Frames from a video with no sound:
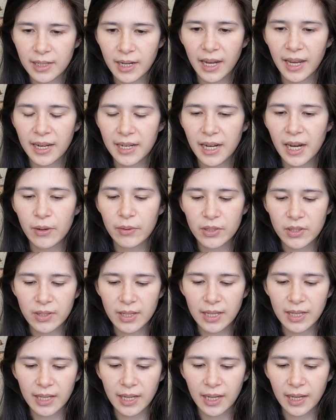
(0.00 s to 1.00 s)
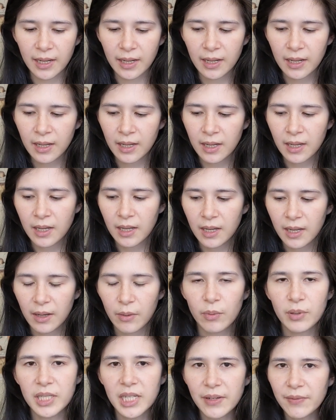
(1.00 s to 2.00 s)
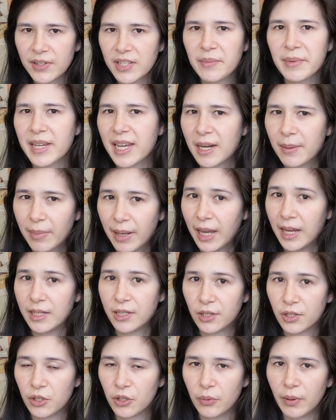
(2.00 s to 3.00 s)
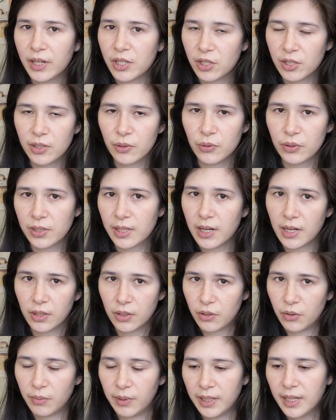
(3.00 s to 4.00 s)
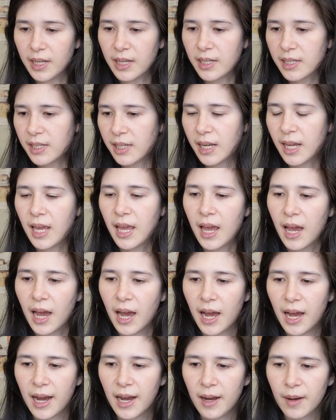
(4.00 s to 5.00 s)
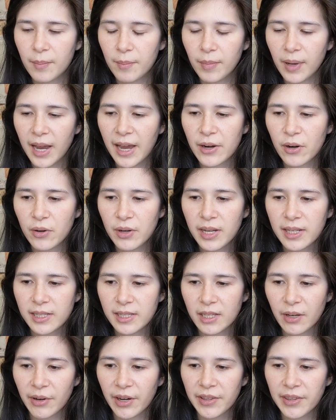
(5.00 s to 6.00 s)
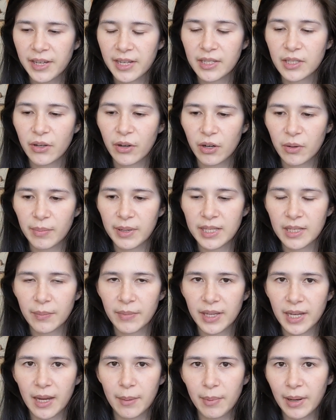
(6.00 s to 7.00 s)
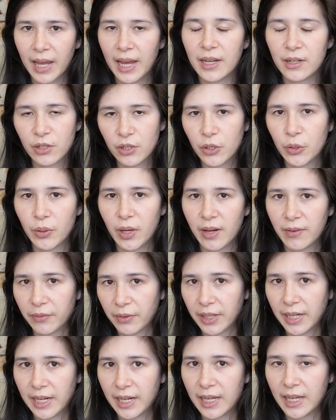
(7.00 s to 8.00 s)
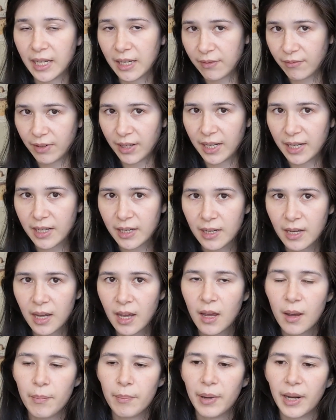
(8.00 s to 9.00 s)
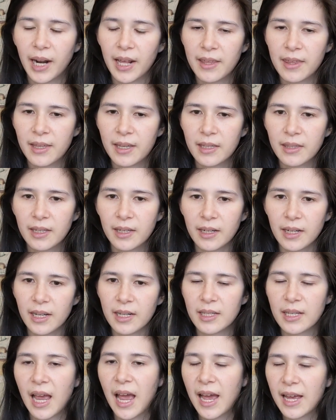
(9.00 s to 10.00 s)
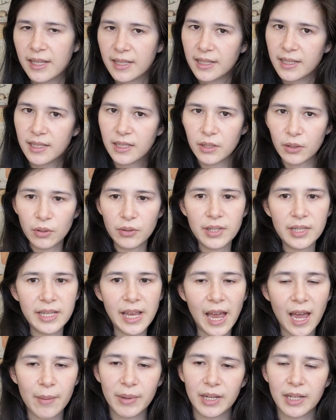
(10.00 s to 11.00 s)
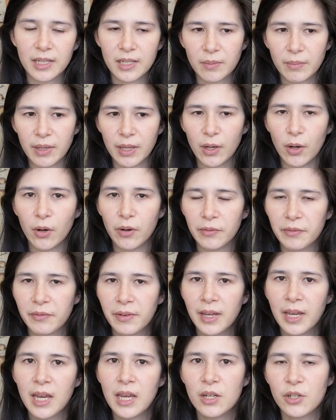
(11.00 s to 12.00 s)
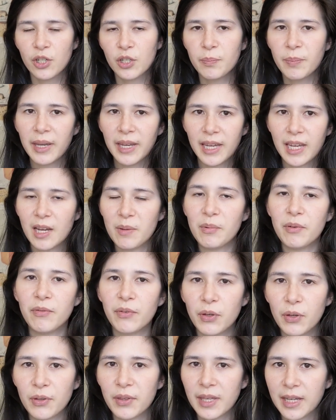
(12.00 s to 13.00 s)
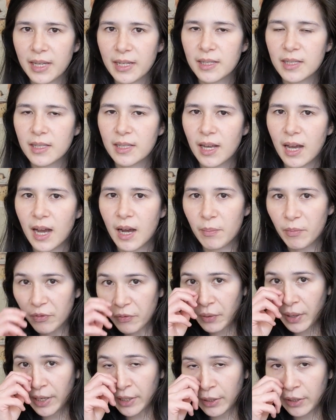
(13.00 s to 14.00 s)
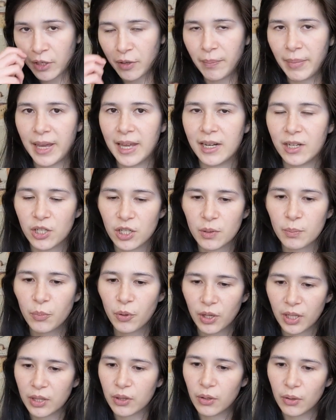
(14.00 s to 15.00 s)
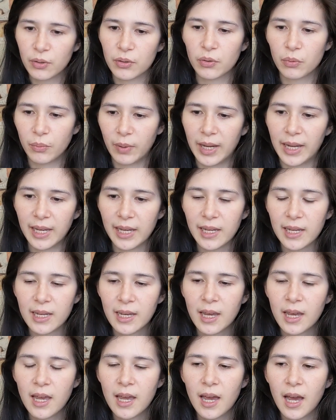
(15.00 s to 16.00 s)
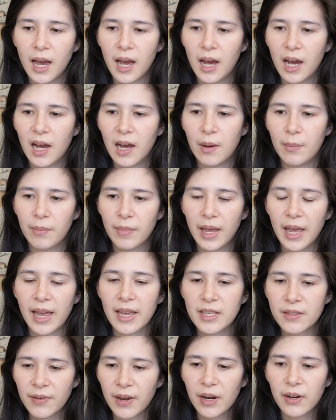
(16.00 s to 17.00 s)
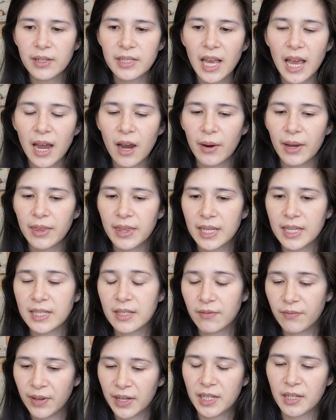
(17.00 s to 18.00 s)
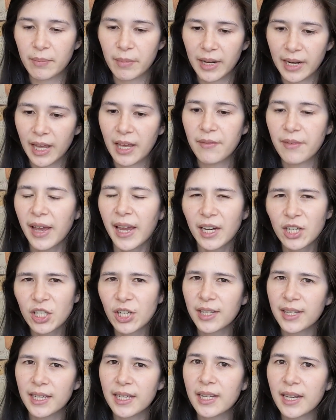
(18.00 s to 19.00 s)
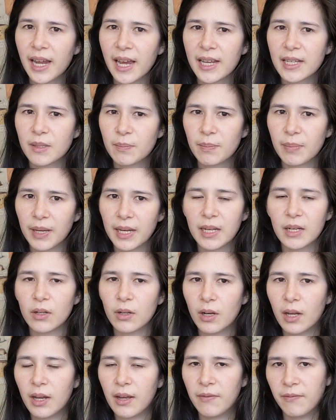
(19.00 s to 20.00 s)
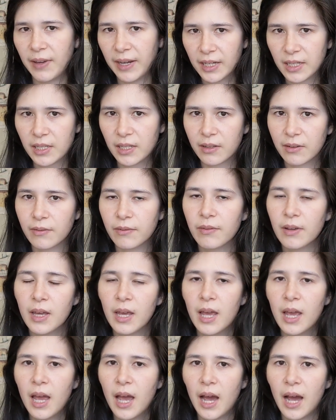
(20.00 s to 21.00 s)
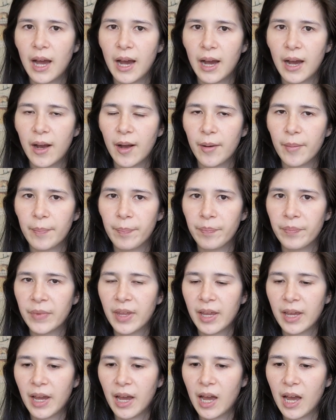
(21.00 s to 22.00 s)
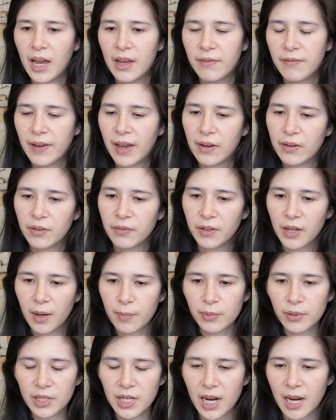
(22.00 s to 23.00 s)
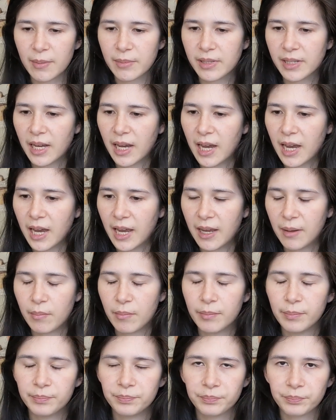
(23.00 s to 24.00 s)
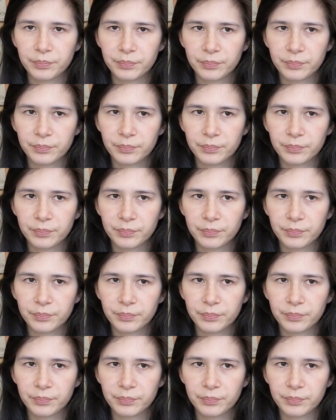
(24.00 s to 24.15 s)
night, I was thinking, it wasn't even something I'd planned to do, I just started doing it. I don't necessarily think it's going to be something I plan to do every evening, but I think that it has instilled this habit into me of just picking up a few things before I go to bed and just putting those away. As far as how I think it's affected my life, I actually think it has been effective. I found a couple times I'm